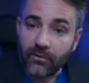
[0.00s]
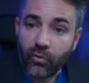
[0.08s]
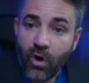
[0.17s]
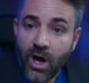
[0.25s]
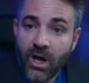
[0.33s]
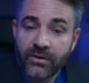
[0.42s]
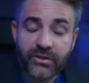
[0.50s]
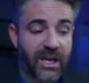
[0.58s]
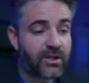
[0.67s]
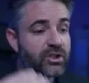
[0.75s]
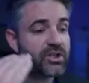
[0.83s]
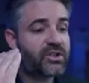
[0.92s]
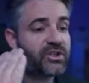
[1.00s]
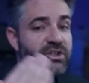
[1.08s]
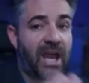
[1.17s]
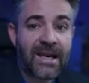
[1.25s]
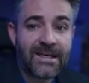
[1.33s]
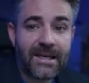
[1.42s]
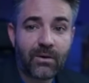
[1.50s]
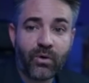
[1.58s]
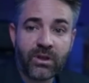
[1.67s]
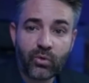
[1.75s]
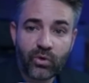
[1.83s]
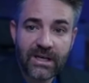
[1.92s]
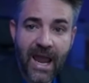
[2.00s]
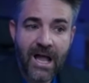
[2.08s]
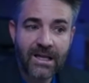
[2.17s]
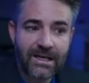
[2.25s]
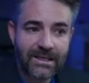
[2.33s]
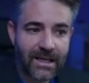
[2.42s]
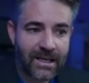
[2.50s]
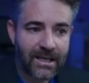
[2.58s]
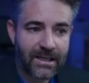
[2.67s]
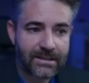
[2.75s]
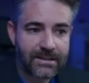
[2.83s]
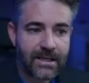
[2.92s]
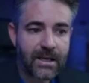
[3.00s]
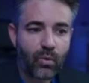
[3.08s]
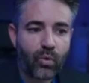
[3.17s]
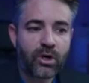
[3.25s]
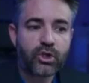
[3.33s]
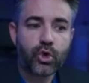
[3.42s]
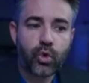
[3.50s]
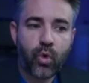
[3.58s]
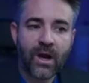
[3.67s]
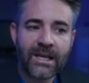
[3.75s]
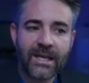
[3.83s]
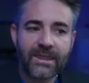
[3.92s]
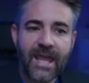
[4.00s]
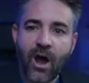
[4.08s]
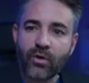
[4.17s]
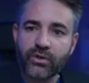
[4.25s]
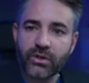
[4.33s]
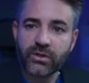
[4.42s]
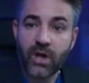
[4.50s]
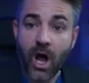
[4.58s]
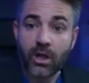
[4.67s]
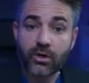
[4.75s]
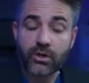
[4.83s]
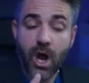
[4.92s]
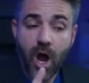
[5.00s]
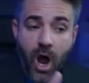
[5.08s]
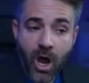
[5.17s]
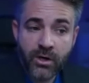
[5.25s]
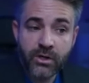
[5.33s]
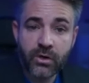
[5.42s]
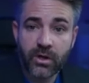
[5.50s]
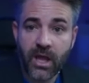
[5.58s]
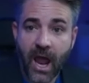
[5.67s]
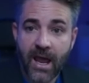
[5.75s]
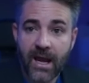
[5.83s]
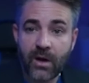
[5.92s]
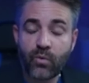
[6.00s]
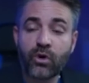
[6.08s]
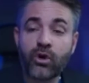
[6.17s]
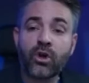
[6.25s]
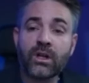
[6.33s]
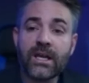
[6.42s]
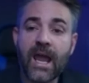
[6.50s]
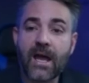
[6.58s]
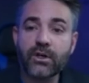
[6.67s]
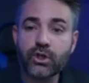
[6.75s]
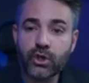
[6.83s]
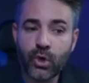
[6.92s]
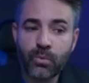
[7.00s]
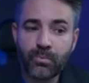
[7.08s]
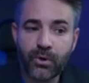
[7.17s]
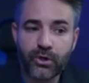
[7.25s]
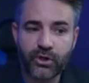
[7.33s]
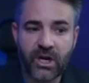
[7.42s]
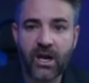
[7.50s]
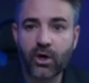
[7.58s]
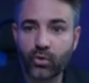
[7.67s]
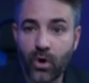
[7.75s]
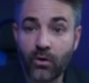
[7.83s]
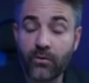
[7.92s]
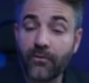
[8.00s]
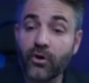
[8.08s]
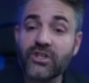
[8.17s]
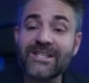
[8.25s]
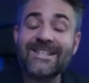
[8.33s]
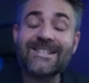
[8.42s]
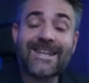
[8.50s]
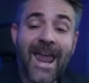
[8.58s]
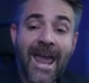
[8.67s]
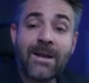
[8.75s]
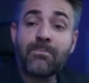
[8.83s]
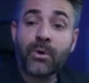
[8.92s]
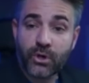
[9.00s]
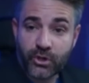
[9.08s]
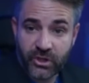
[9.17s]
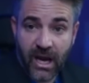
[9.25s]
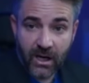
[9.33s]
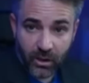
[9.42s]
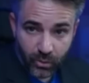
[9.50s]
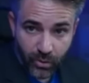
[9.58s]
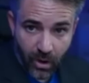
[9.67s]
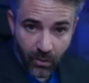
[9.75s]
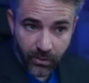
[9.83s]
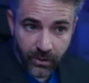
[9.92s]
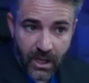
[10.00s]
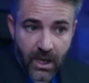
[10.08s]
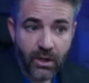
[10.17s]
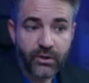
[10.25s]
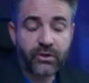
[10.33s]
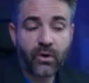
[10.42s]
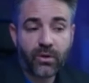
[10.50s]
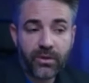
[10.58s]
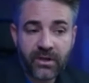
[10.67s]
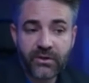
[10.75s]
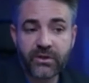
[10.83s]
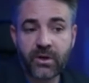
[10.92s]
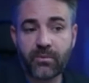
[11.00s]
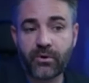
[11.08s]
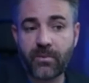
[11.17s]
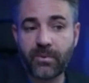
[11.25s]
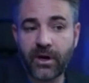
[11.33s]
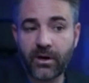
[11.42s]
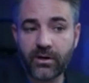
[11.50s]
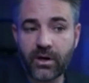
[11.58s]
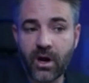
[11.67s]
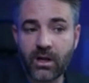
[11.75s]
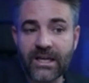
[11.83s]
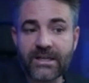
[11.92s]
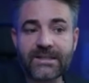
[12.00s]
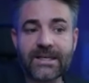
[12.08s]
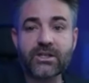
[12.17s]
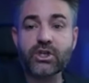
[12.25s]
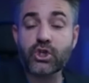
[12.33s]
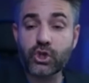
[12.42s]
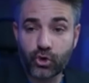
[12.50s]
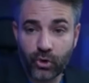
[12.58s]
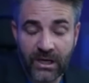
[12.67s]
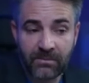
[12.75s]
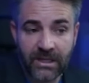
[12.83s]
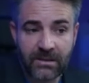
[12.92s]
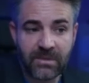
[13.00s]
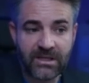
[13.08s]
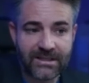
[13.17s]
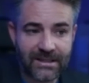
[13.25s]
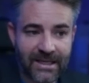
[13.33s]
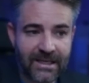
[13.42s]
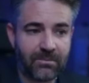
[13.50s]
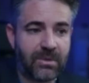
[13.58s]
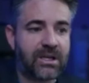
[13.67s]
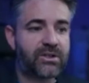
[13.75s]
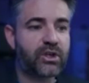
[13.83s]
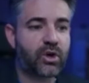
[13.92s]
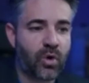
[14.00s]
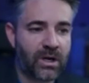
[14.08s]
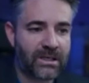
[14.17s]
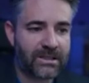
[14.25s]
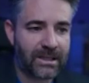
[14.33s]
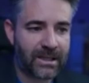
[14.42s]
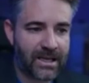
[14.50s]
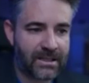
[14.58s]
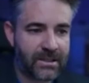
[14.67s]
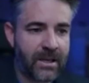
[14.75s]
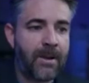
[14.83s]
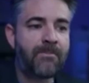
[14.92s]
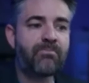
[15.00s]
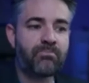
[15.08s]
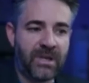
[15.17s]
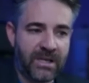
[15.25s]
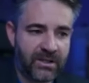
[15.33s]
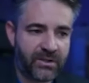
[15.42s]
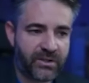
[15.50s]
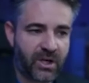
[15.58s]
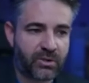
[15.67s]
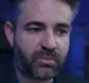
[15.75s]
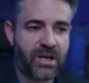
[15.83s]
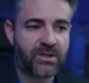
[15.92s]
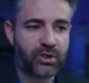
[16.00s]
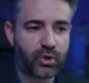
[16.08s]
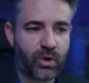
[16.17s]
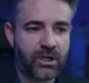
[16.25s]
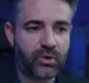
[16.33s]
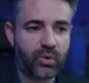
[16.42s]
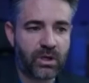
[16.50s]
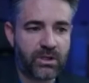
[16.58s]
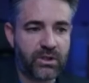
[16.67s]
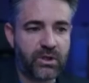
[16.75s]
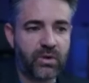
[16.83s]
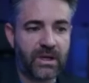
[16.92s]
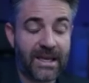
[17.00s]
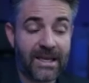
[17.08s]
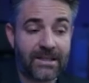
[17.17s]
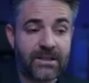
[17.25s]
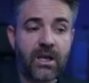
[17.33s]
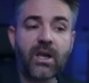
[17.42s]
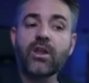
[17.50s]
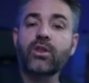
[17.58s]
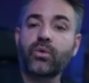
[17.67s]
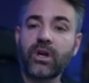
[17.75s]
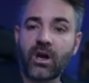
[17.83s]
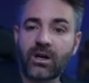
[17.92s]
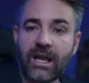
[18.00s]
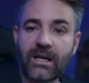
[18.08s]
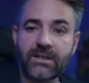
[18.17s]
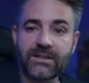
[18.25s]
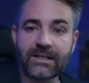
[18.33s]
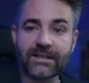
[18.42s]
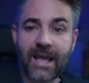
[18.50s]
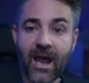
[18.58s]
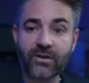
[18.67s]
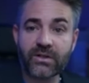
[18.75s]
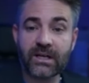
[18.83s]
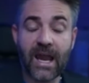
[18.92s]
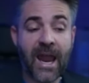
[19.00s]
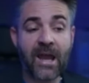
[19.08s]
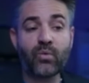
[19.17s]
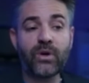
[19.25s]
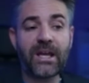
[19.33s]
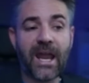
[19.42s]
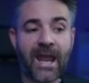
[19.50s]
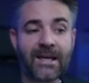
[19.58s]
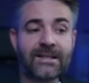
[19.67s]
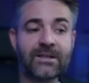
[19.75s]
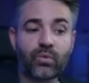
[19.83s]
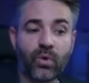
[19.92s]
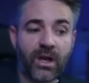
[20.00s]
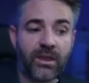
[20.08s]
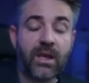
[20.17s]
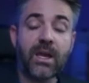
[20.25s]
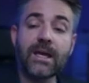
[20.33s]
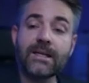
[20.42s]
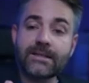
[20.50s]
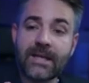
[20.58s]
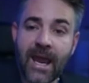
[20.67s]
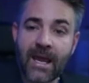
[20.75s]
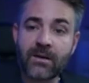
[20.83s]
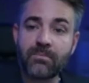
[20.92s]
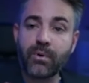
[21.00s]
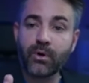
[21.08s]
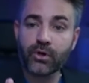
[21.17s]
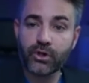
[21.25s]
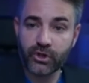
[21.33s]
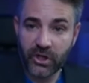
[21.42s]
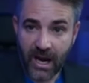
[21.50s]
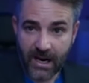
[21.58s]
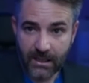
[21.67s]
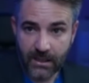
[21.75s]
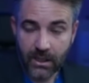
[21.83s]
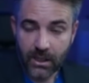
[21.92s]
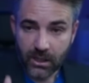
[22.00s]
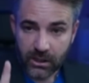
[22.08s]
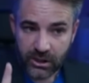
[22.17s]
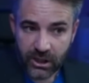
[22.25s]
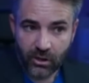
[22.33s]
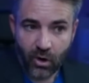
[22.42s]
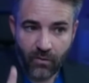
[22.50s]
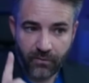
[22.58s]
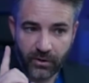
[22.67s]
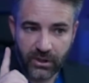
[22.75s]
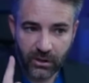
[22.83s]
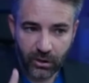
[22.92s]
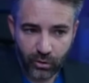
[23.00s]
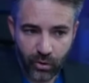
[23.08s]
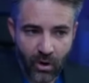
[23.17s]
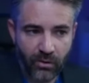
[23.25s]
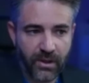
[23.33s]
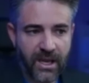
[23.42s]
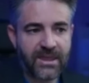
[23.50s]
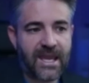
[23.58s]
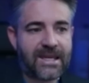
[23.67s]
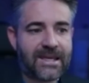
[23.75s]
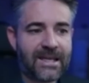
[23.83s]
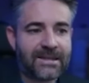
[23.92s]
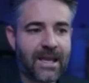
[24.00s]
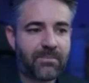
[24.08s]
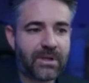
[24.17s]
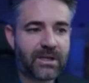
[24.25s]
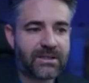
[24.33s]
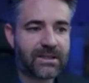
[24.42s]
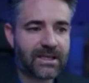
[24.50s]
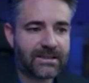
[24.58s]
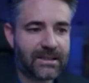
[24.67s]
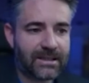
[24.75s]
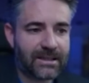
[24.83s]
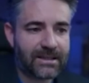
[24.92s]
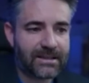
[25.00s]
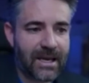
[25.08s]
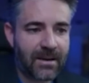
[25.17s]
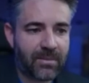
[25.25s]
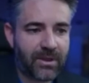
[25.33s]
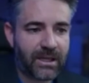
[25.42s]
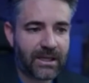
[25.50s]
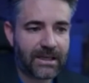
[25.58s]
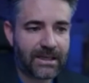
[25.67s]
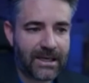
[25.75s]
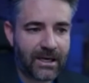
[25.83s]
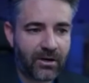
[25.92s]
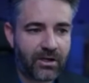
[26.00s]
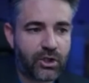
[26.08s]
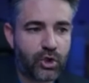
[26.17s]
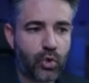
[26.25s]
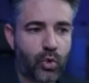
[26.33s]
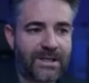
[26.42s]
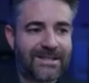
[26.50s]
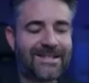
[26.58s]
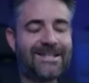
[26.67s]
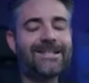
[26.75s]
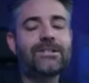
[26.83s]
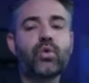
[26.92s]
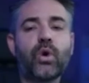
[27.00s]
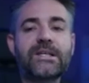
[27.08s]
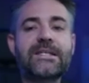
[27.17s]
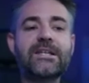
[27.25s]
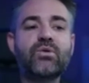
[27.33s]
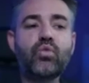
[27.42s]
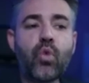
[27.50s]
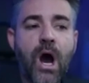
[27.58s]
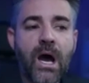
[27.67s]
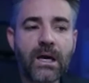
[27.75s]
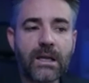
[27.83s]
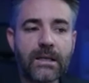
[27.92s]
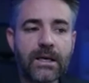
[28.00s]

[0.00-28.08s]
once, and just send it, when the reality is we're $20,000 under that, and we're only at 2% growth versus 10% growth. So this number up here, y'all, is extremely misleading, because according to this, median sales price in 2022 is $386,000, and we ended with 10% year-over-year growth. And they get that because they did the same thing here in 2021.